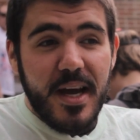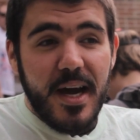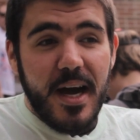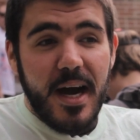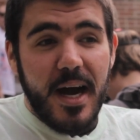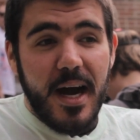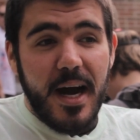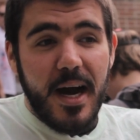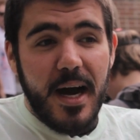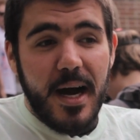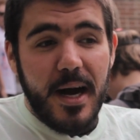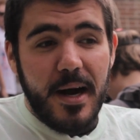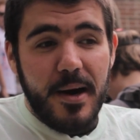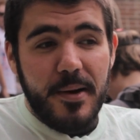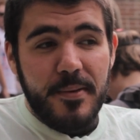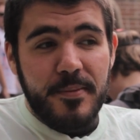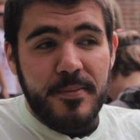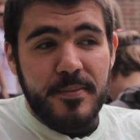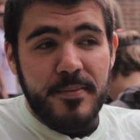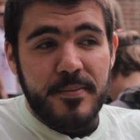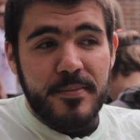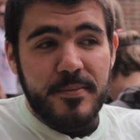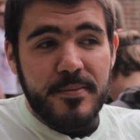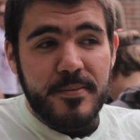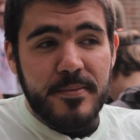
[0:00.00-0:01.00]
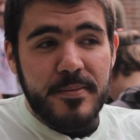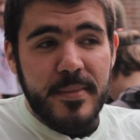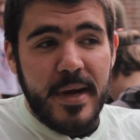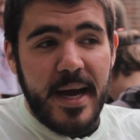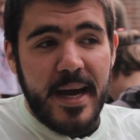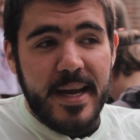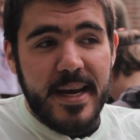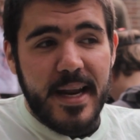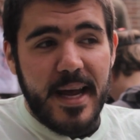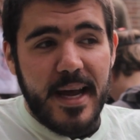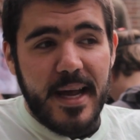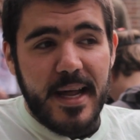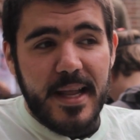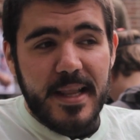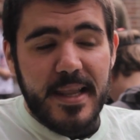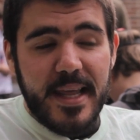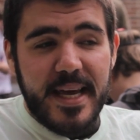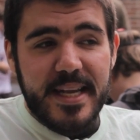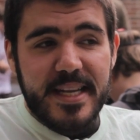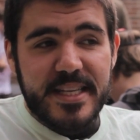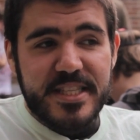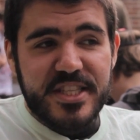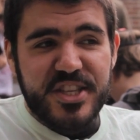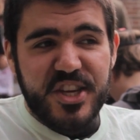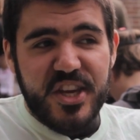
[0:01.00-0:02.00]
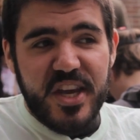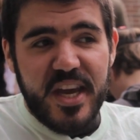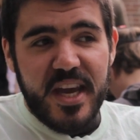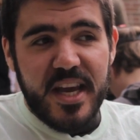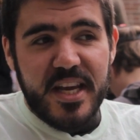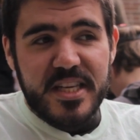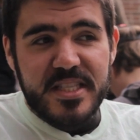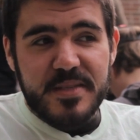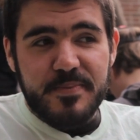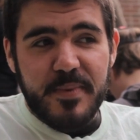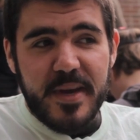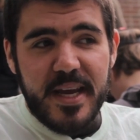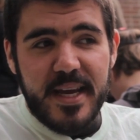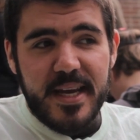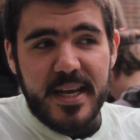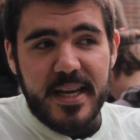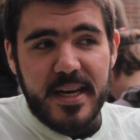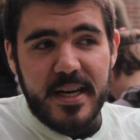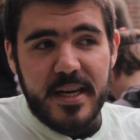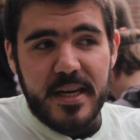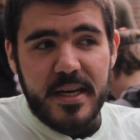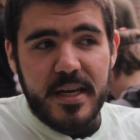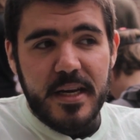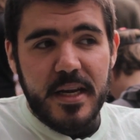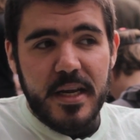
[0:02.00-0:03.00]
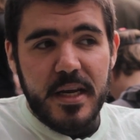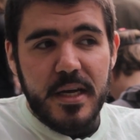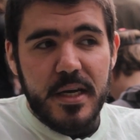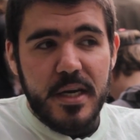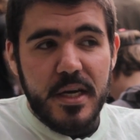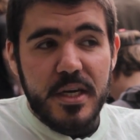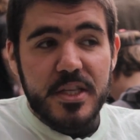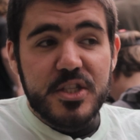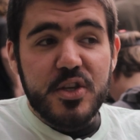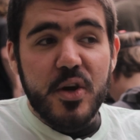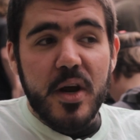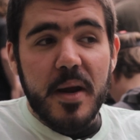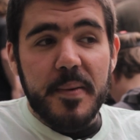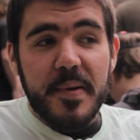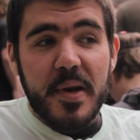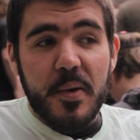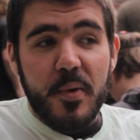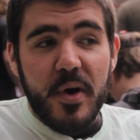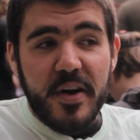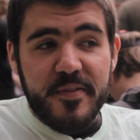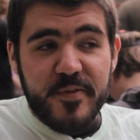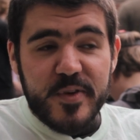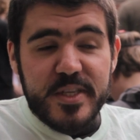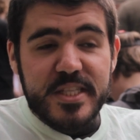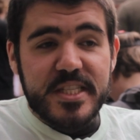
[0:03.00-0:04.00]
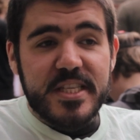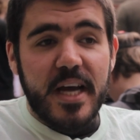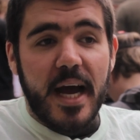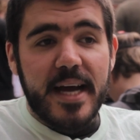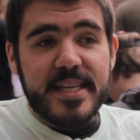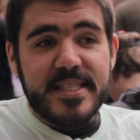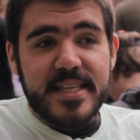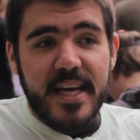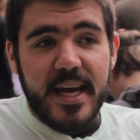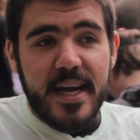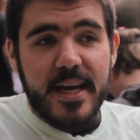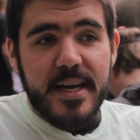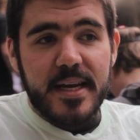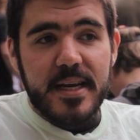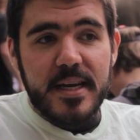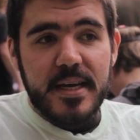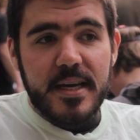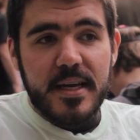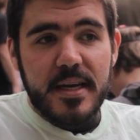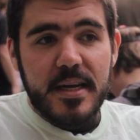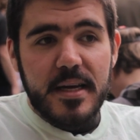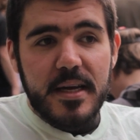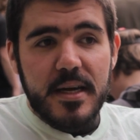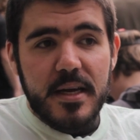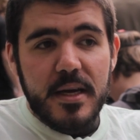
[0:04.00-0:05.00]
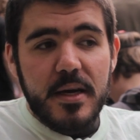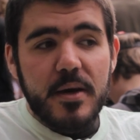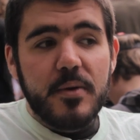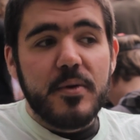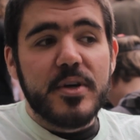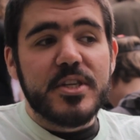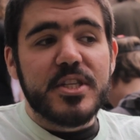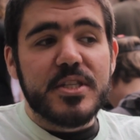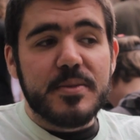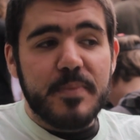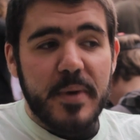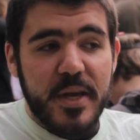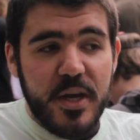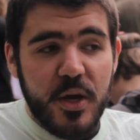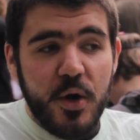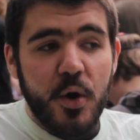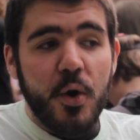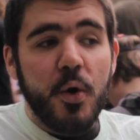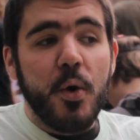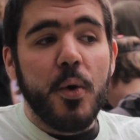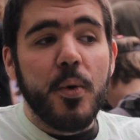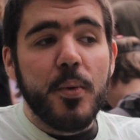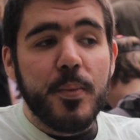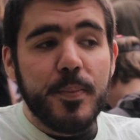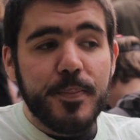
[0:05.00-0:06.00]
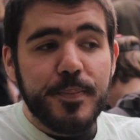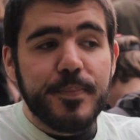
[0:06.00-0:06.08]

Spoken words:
And our latest gig has been doing a bit of work for SciTech, which has been cool.